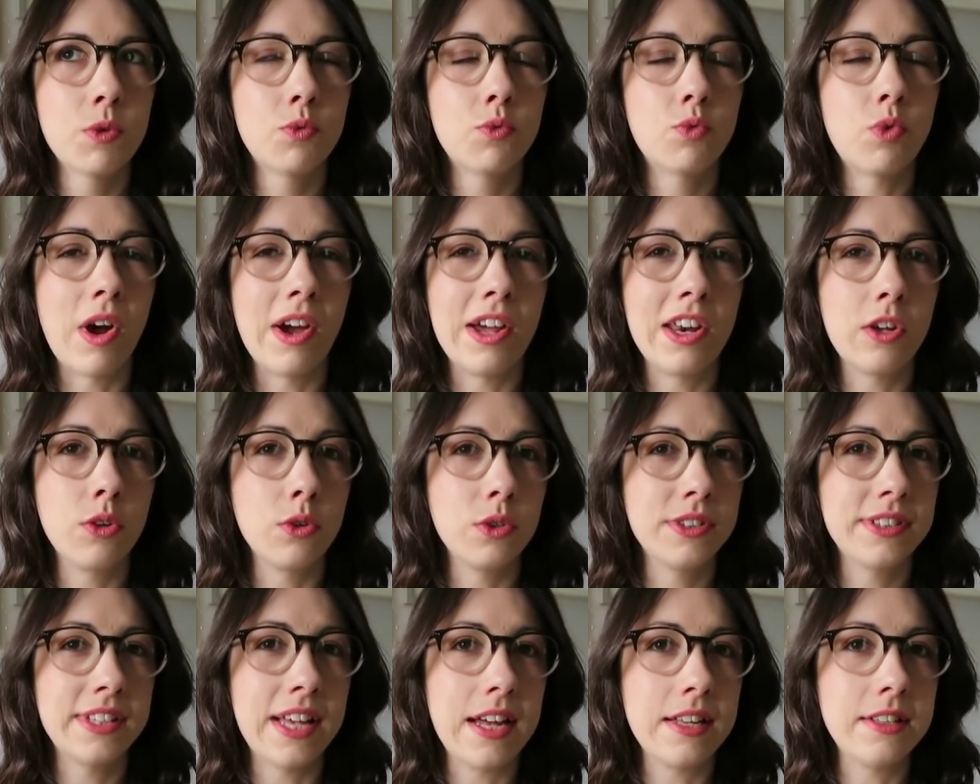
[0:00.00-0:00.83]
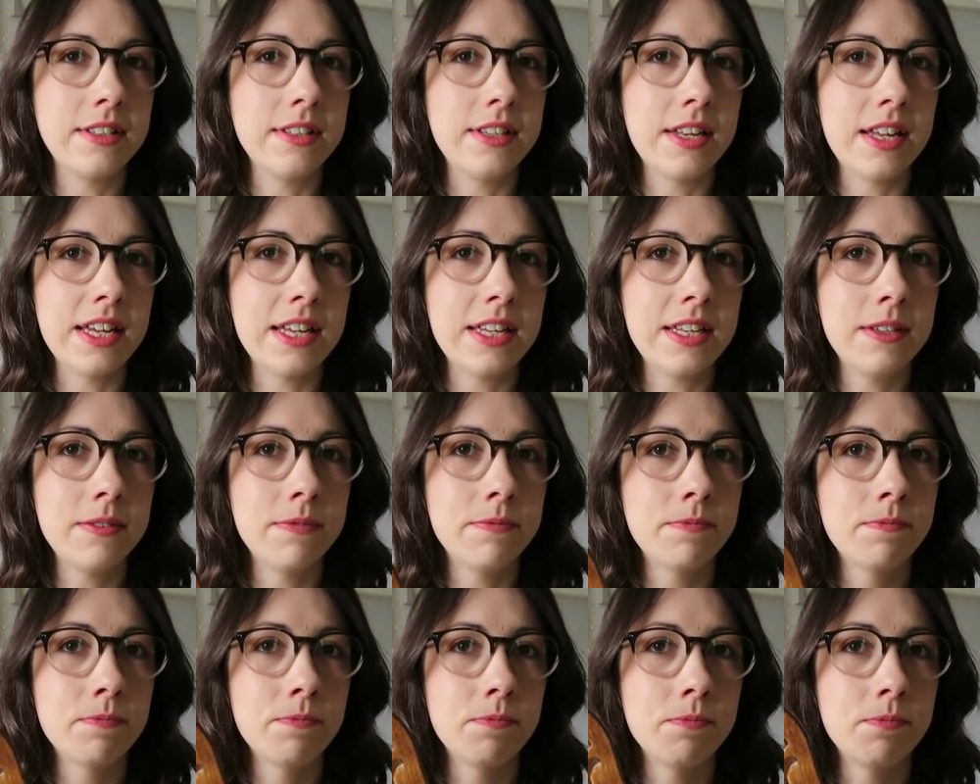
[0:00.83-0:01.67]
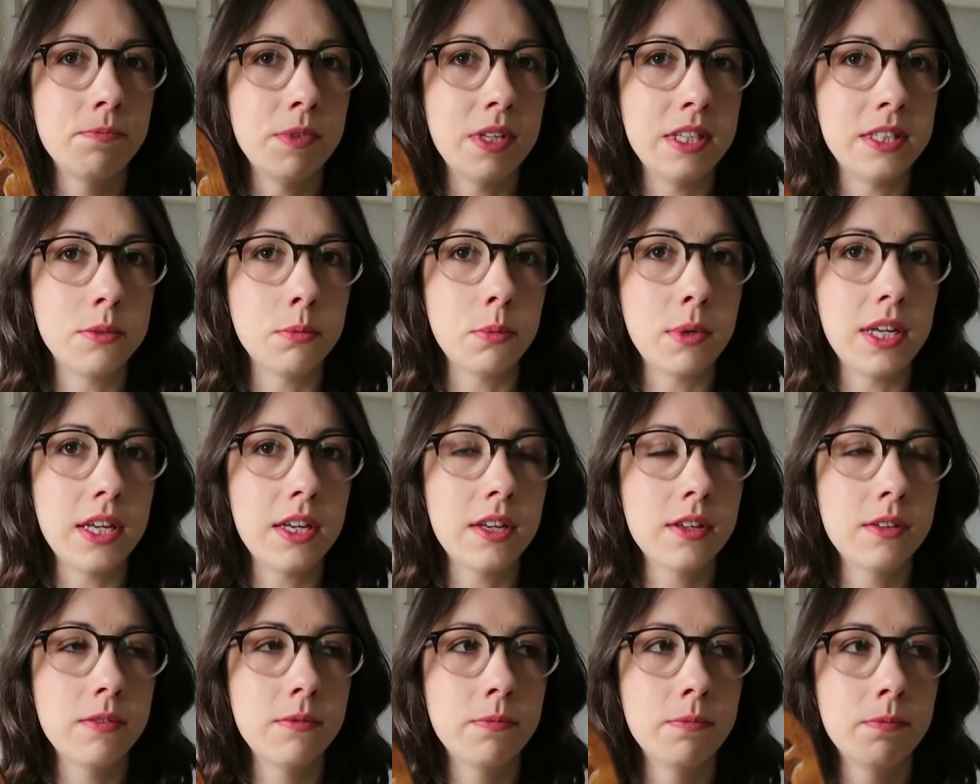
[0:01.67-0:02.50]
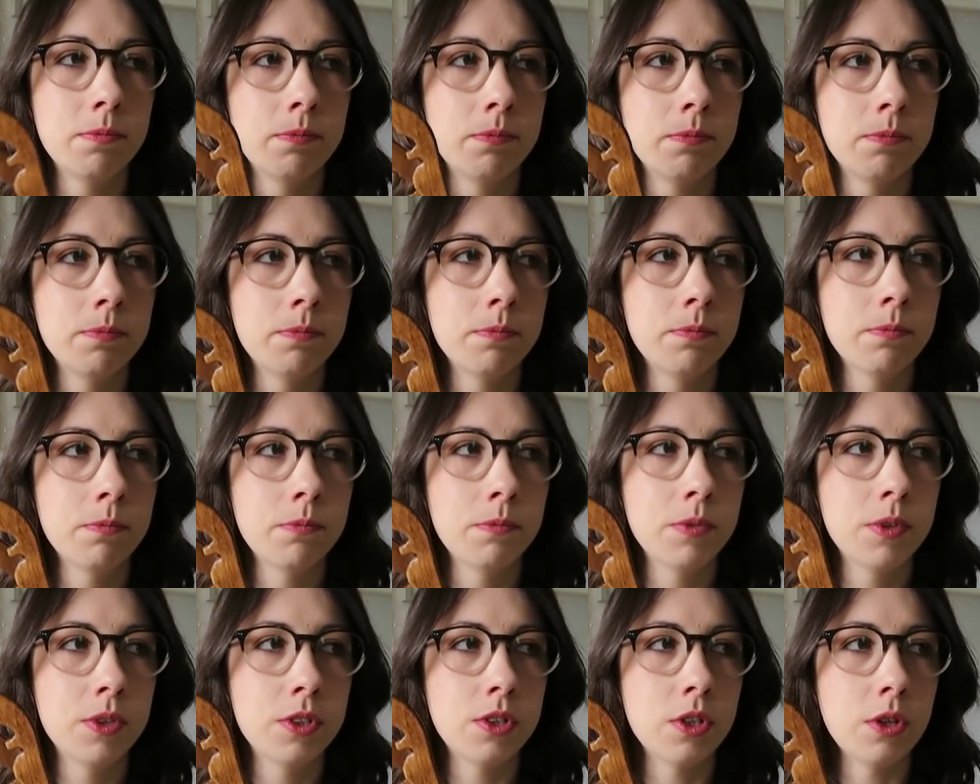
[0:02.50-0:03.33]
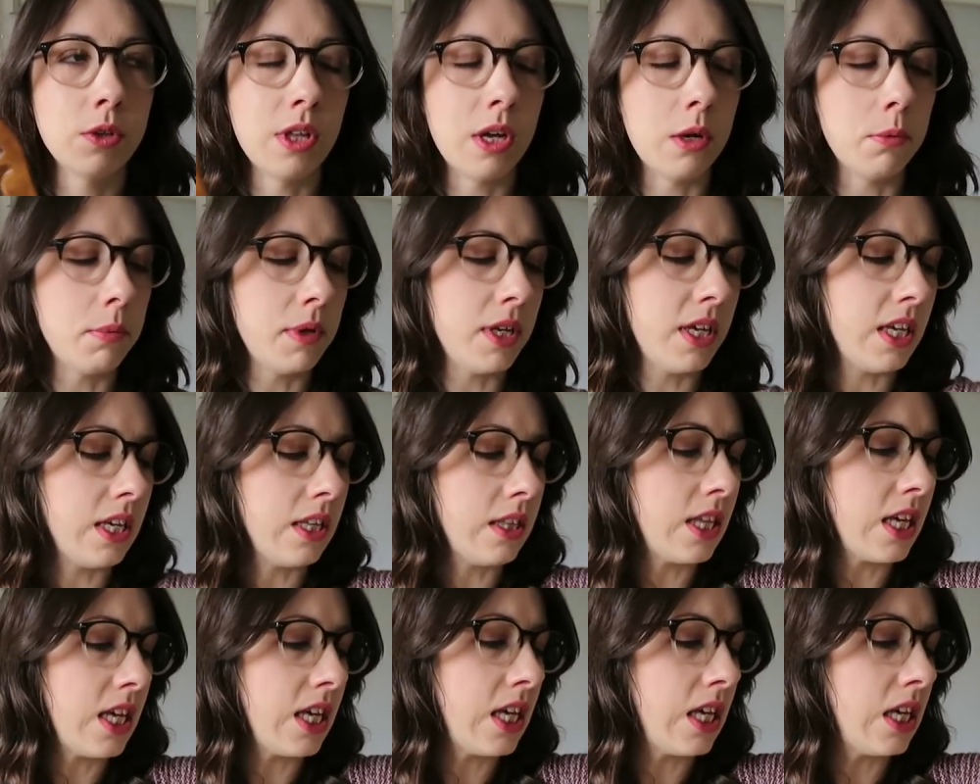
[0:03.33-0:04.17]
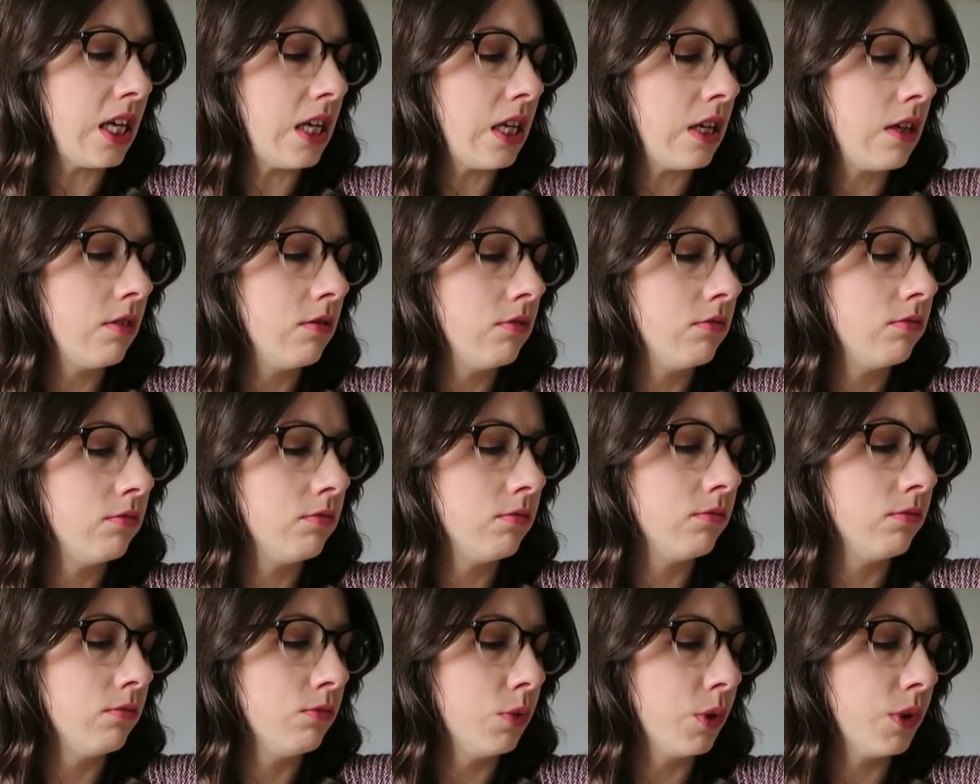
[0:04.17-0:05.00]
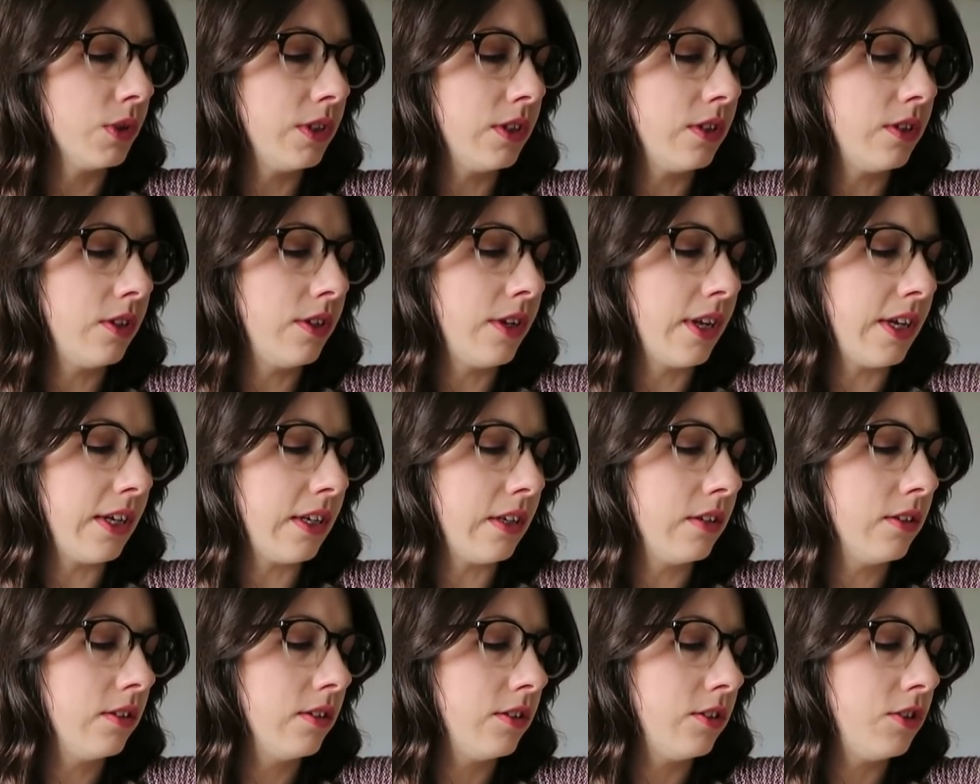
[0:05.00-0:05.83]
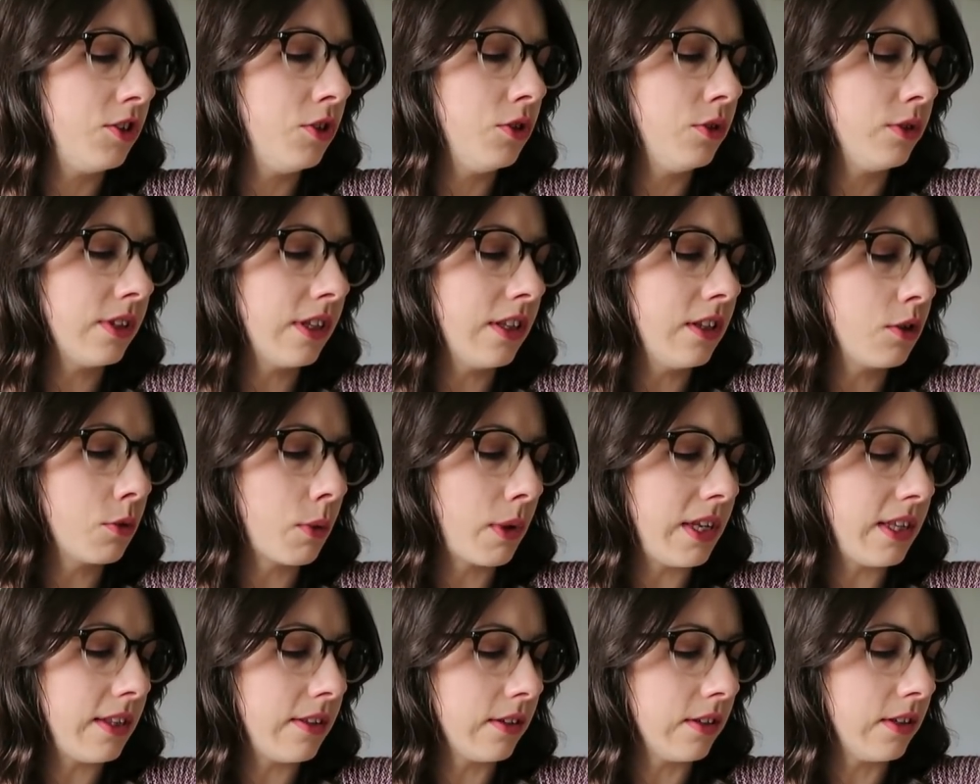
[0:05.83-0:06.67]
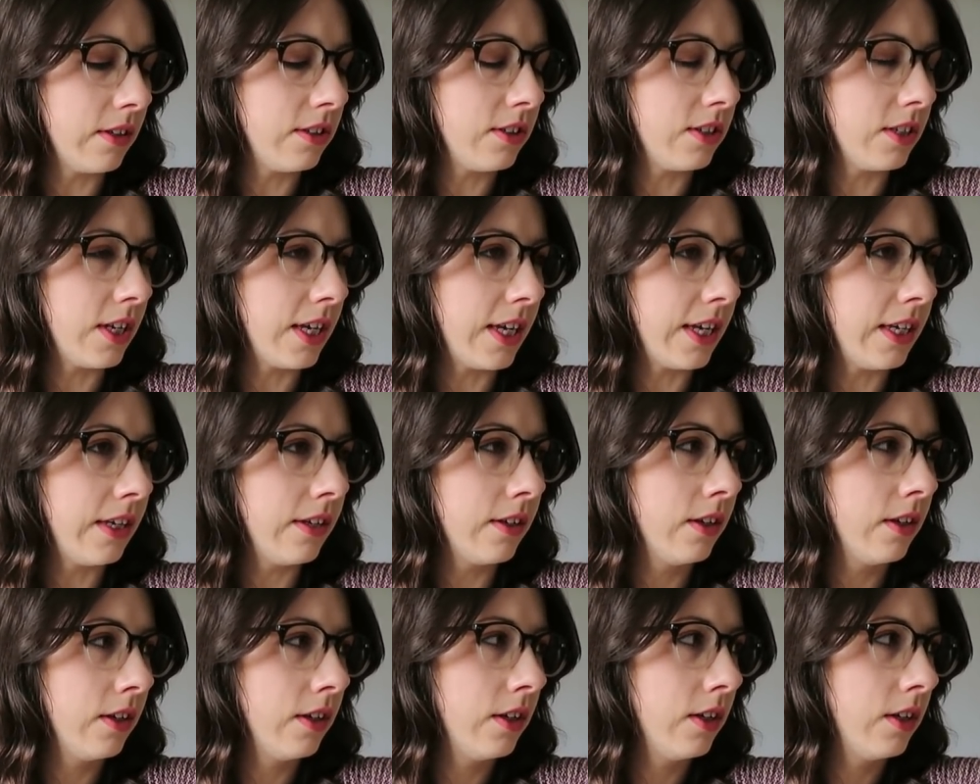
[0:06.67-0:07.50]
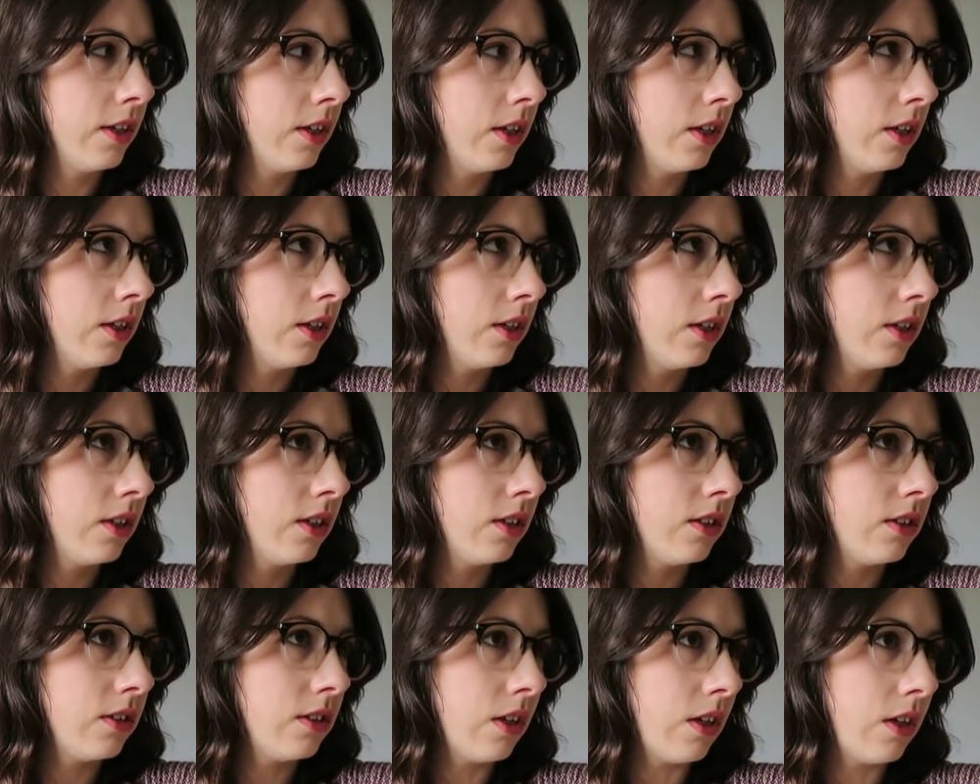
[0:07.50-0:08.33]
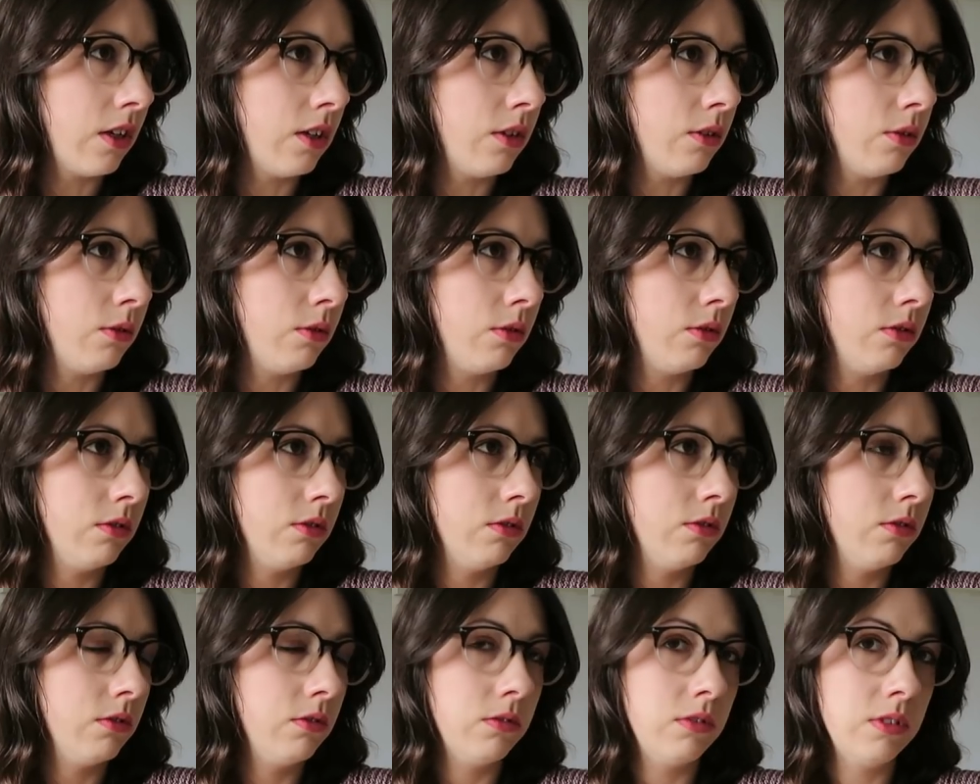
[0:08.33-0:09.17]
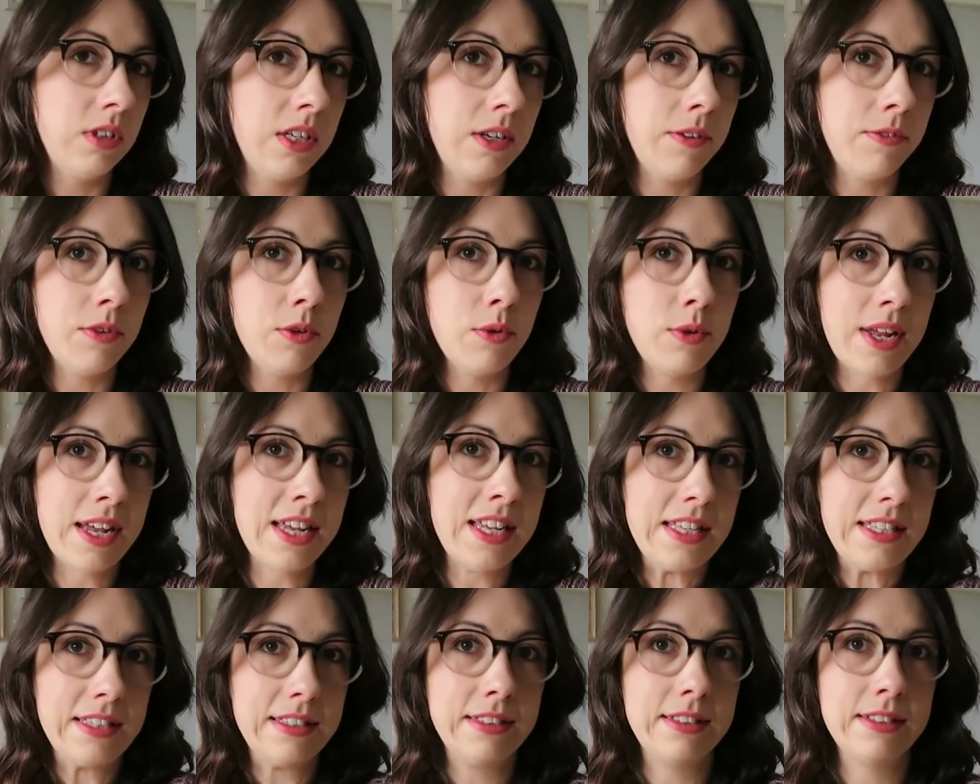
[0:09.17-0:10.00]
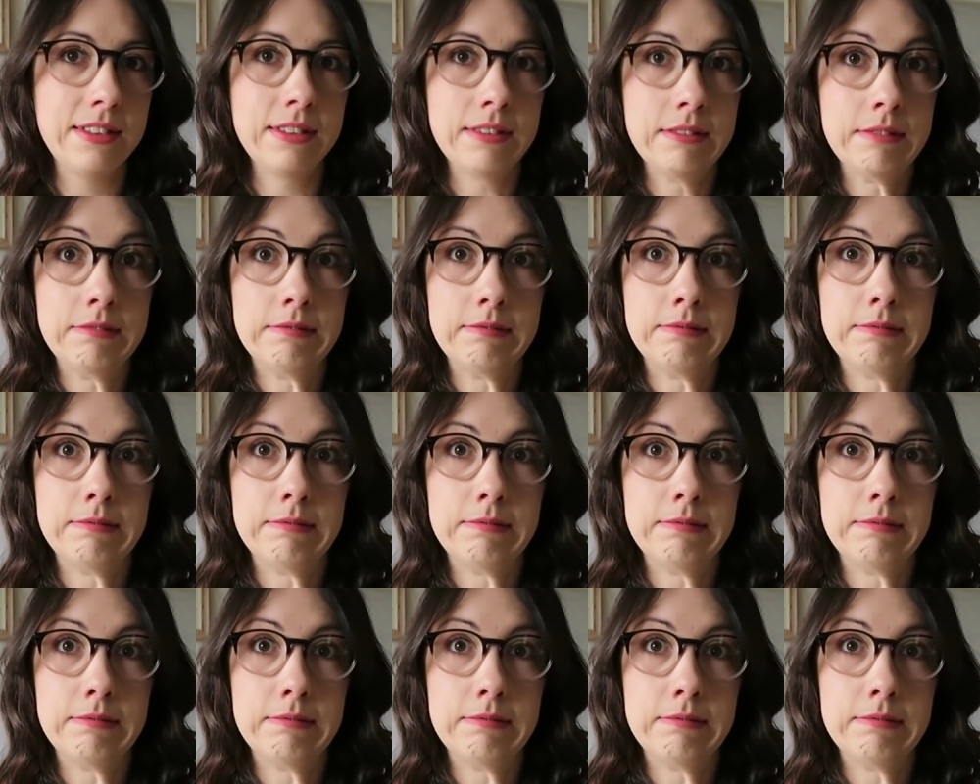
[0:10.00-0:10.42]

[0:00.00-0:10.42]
Friday or Saturday this week. So that'll be the, what's it today? It's Tuesday the 23rd today. So in a few days.